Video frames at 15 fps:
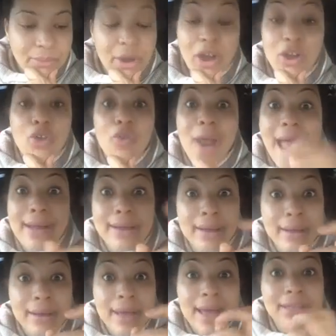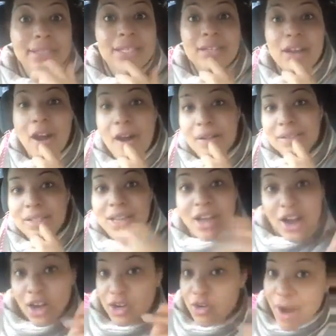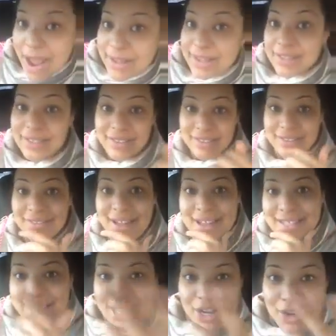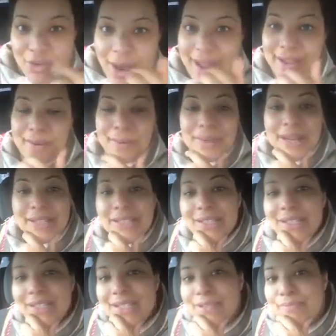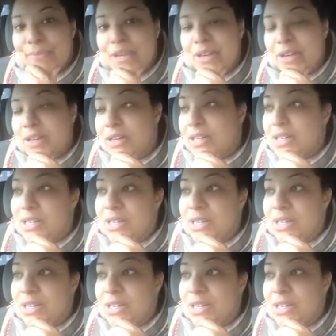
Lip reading: a cracker, as he called a cracker. I see a cracker when I look into the mirror.